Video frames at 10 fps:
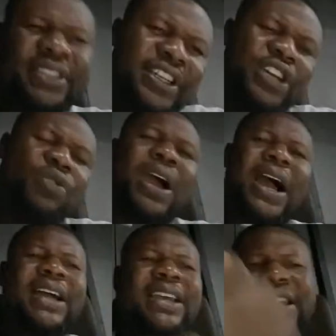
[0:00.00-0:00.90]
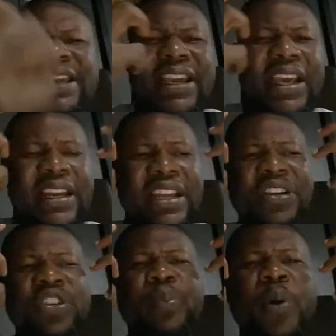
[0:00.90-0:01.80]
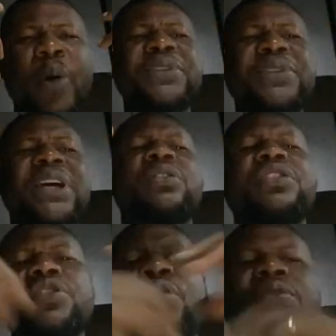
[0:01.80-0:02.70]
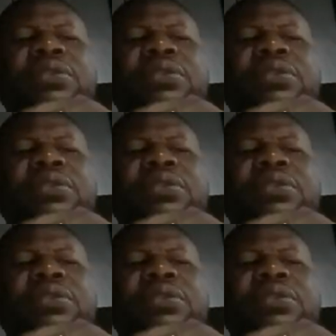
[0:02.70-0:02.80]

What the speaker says: the cooker, the extractor pops out on its own,